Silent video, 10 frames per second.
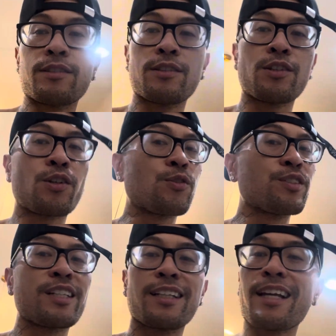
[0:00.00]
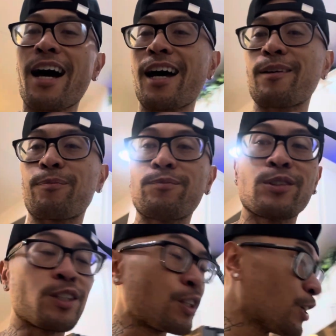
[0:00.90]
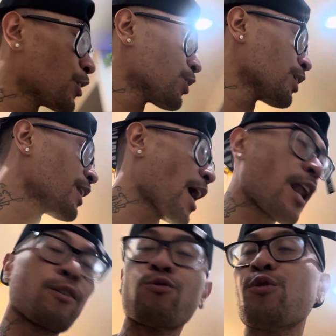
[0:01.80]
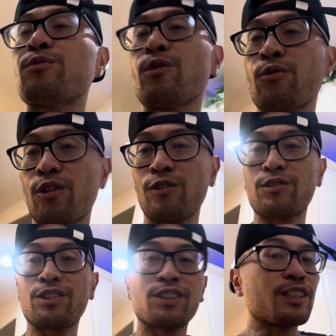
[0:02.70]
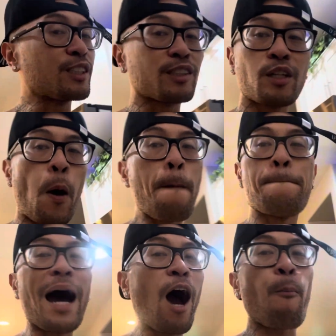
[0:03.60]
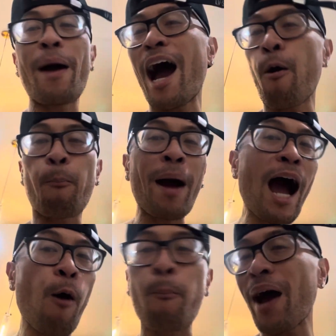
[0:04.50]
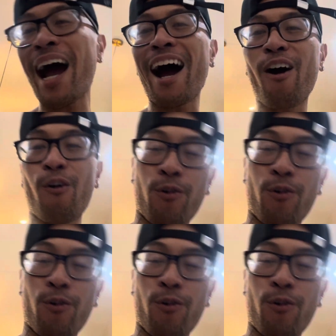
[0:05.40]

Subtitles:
You don't need a lot of whoop-de-whoops. You just bow, bow, bow, bow.